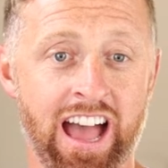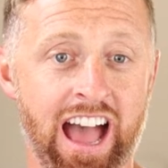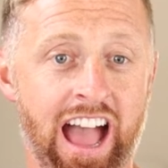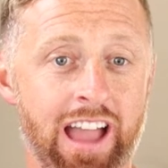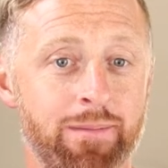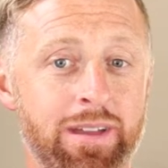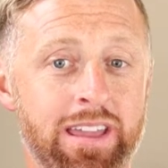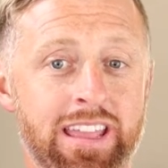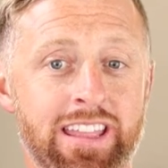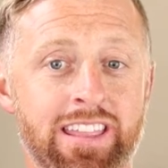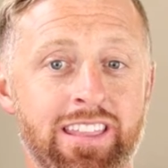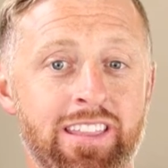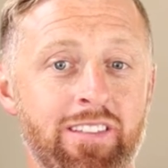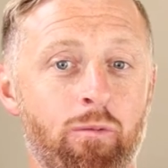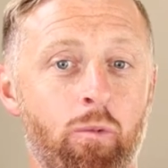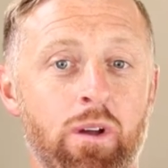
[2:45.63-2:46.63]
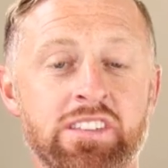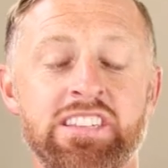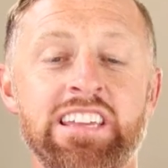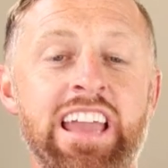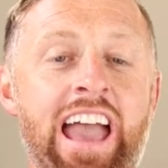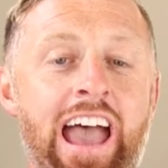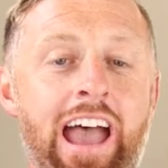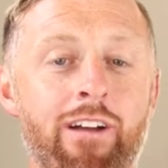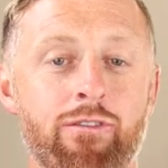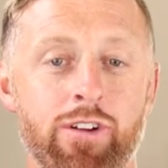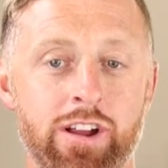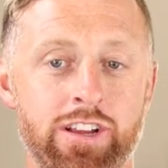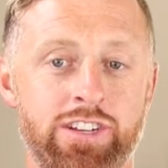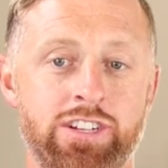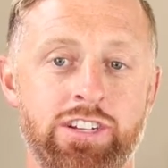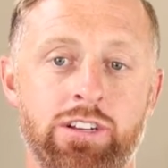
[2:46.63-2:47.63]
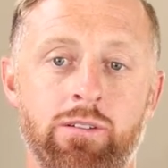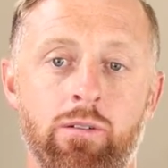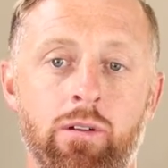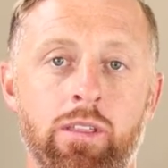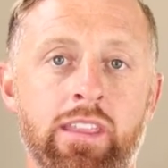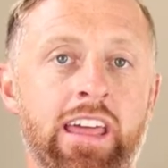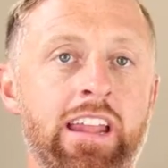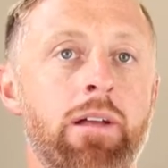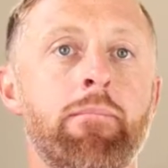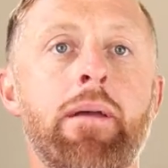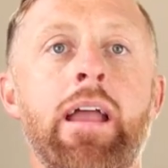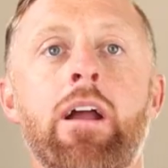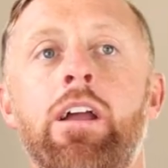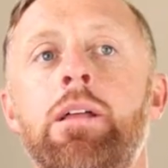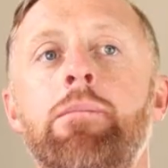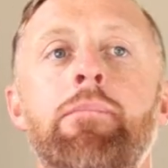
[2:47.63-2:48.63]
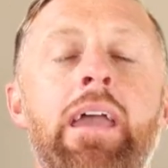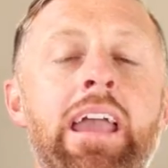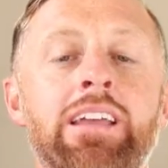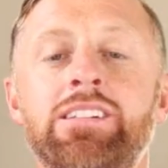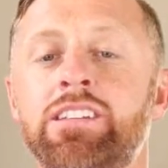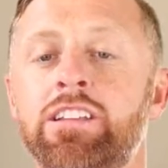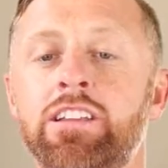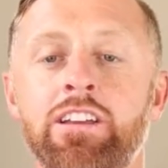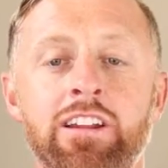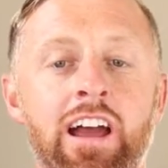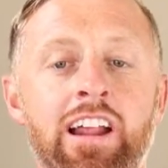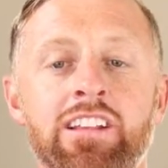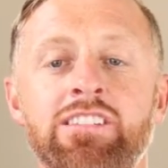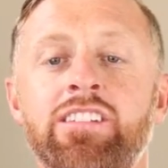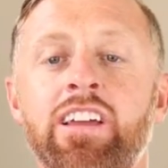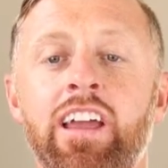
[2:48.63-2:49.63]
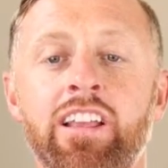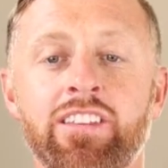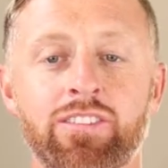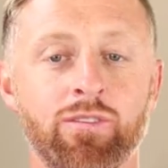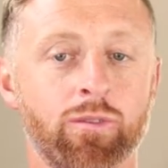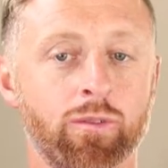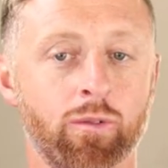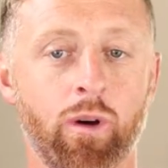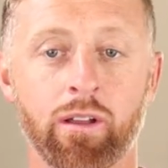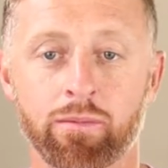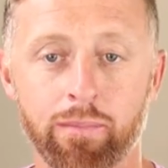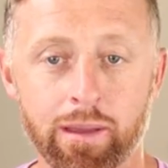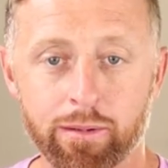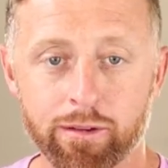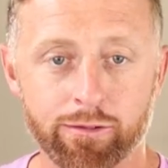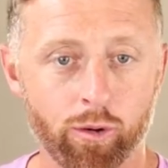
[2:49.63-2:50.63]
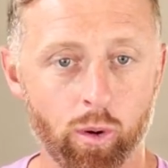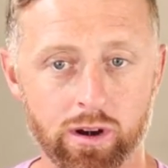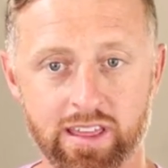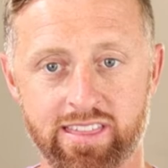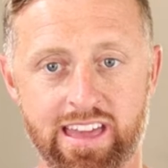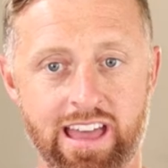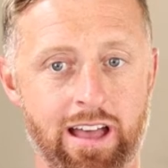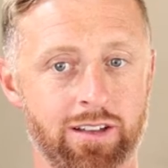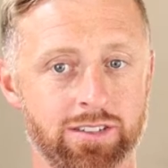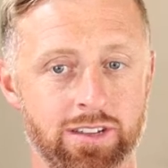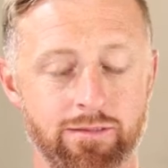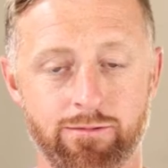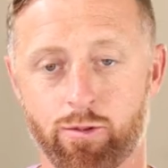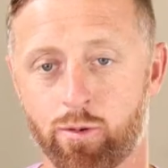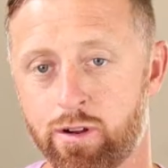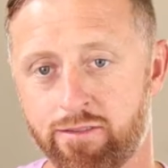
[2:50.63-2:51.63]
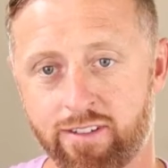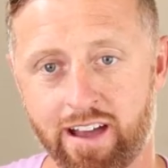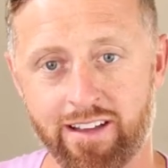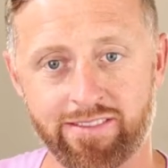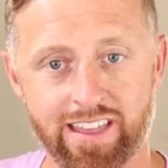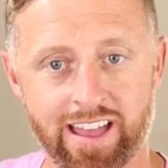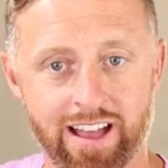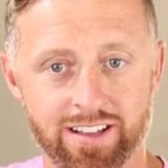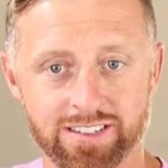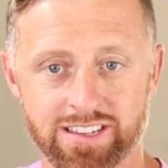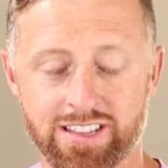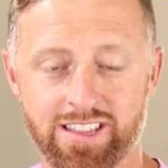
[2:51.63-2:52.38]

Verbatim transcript: I mean, what's the average that American makes in the United States? What, maybe forty thousand dollars, forty-five thousand